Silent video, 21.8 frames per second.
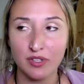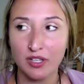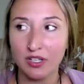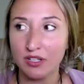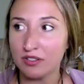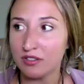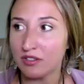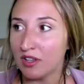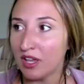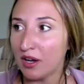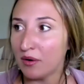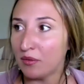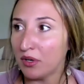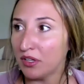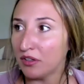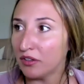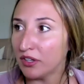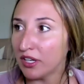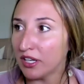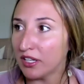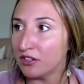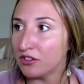so that we
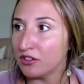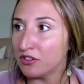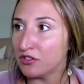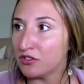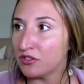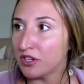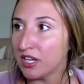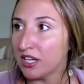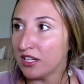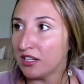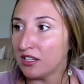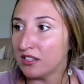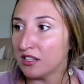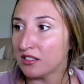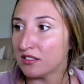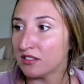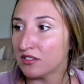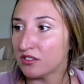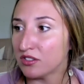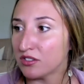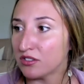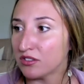look at a tree and it
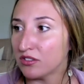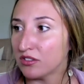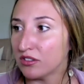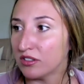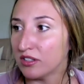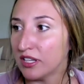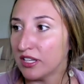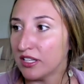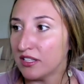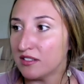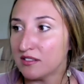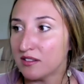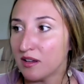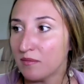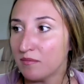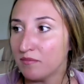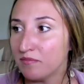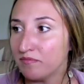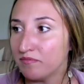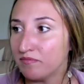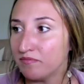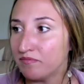doesn't just look like
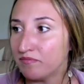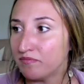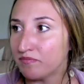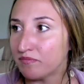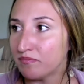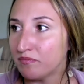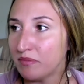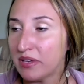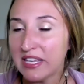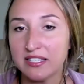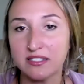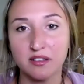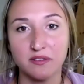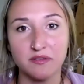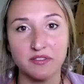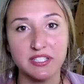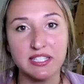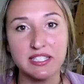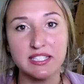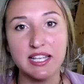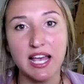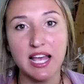some piece of
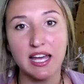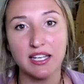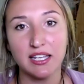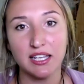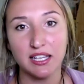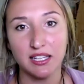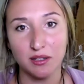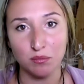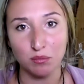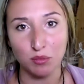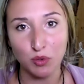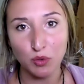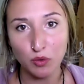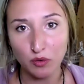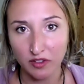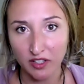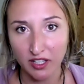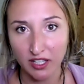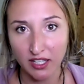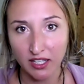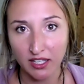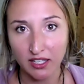set in a
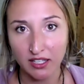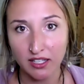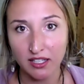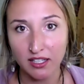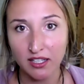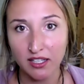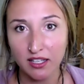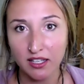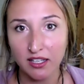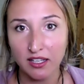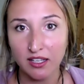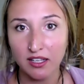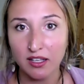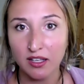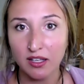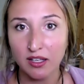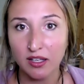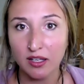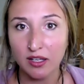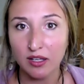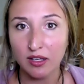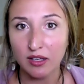movie.
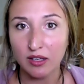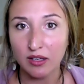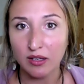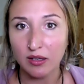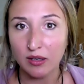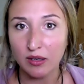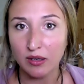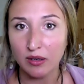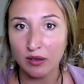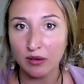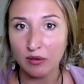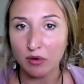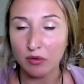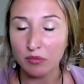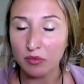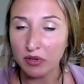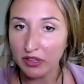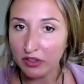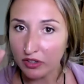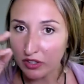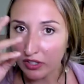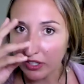When
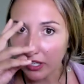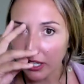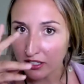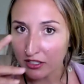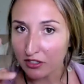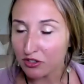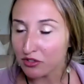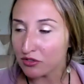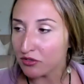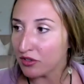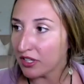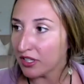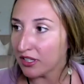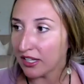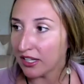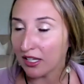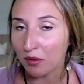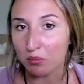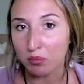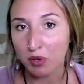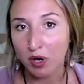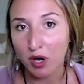we look at a tree like
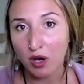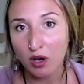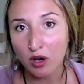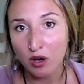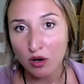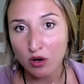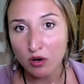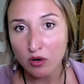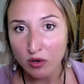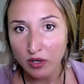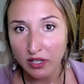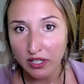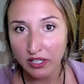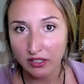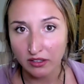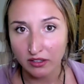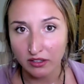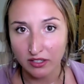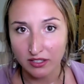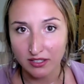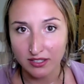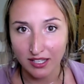a poet
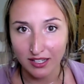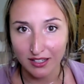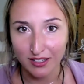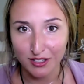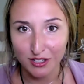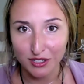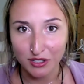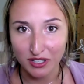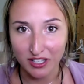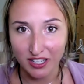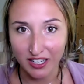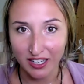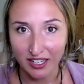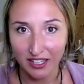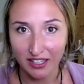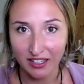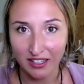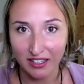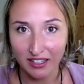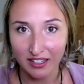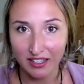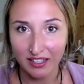looks at a
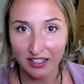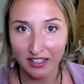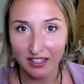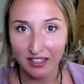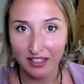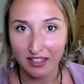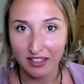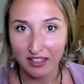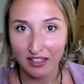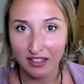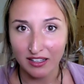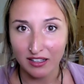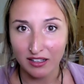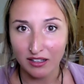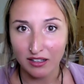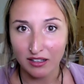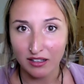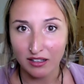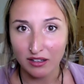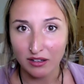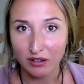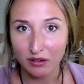tree,
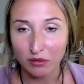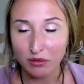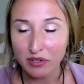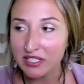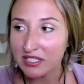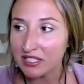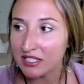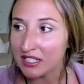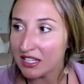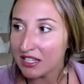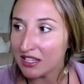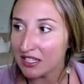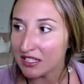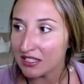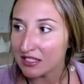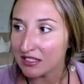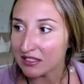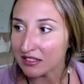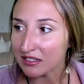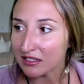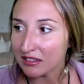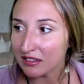we see
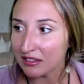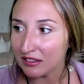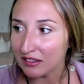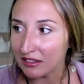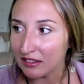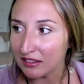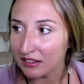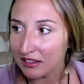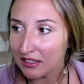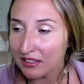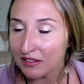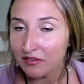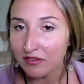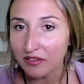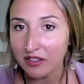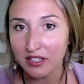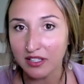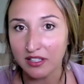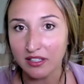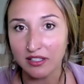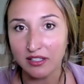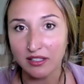this
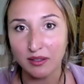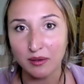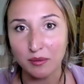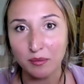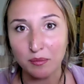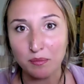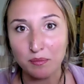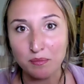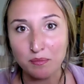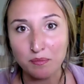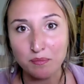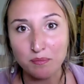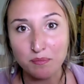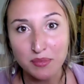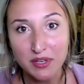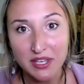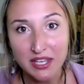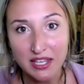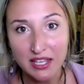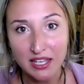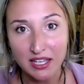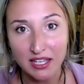living
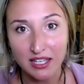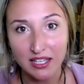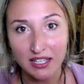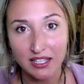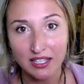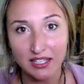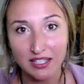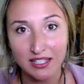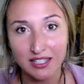being.